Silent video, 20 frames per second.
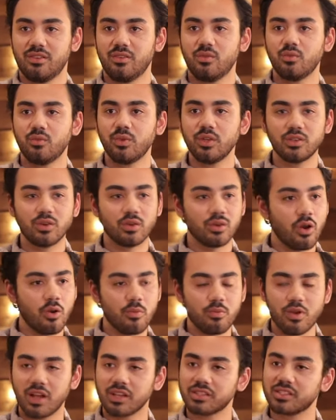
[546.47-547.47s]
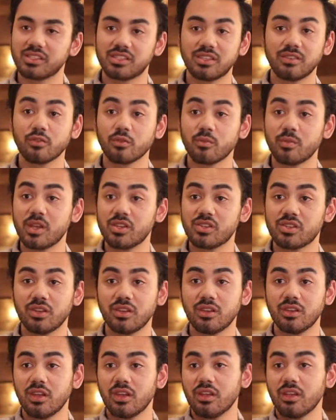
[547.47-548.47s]
We don't all process
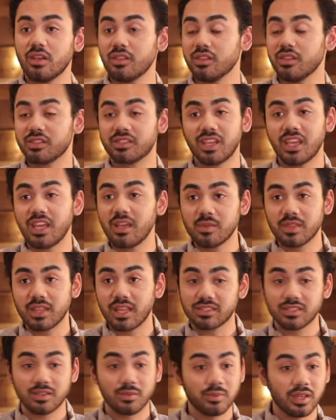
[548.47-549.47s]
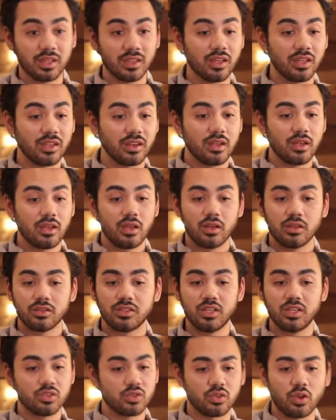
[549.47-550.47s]
information the same, and that's something that
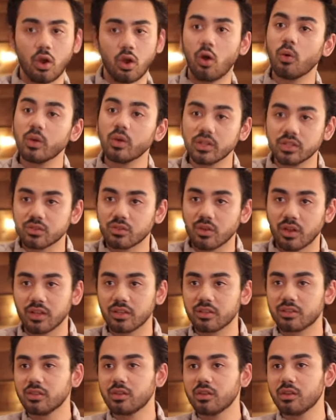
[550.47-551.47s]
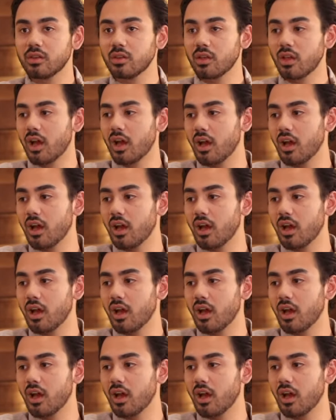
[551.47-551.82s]
teachers are always trying to